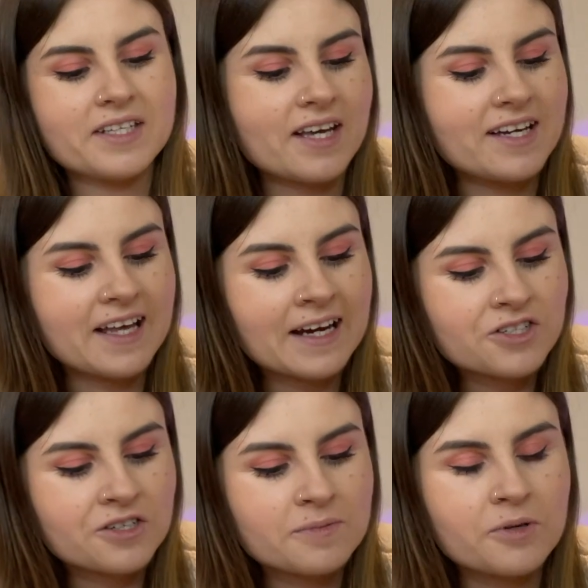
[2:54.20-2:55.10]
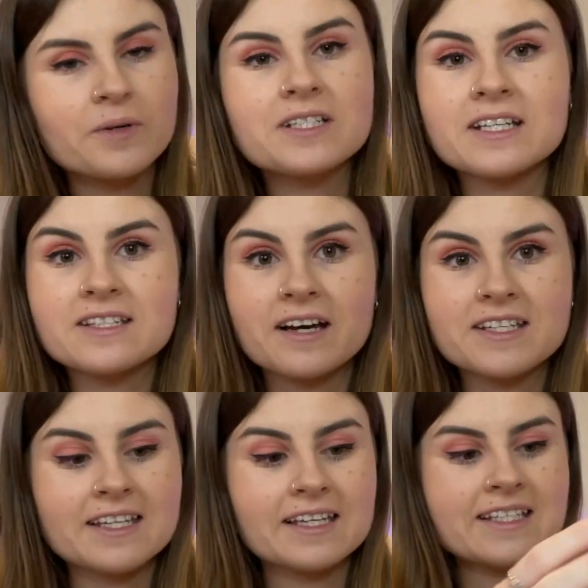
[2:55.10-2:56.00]
size extra small, which is size
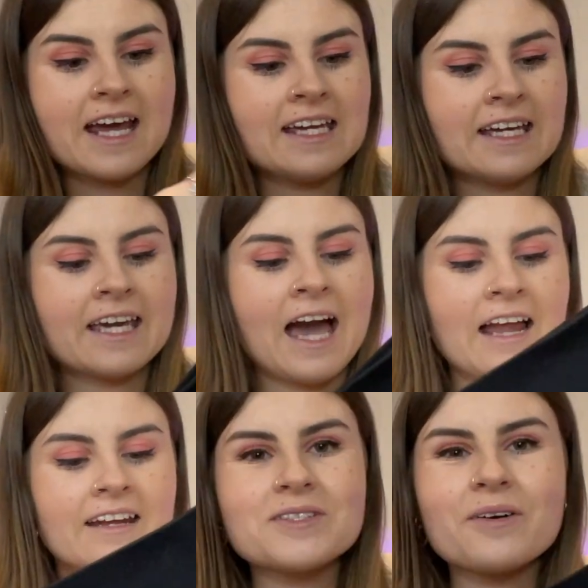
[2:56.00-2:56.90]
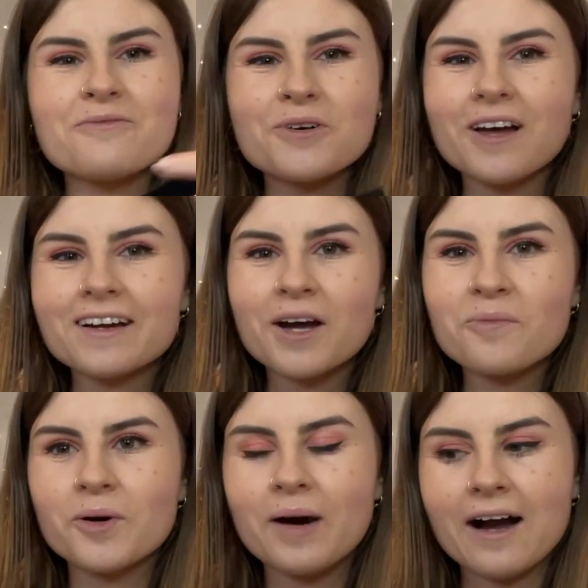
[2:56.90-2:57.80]
6 to 8 again. So I feel like I
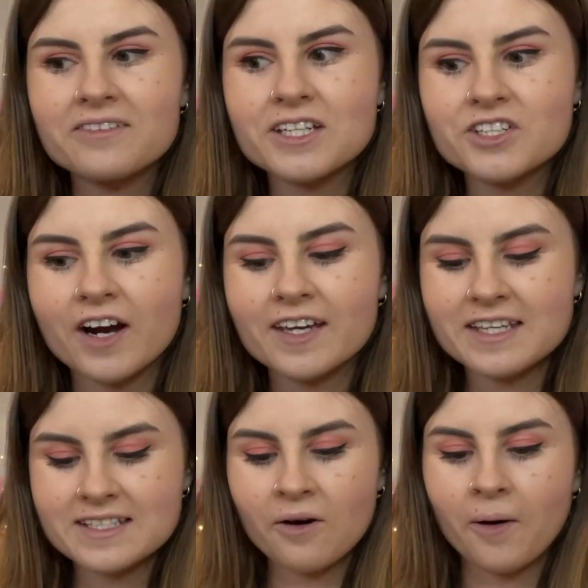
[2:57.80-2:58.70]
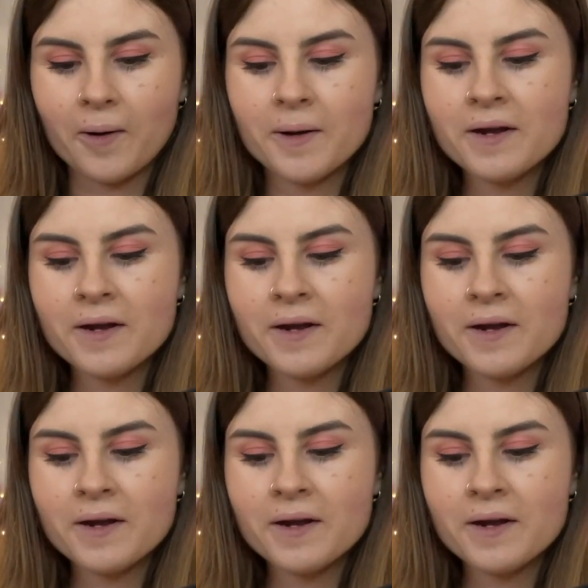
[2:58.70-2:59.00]
will have to try these on,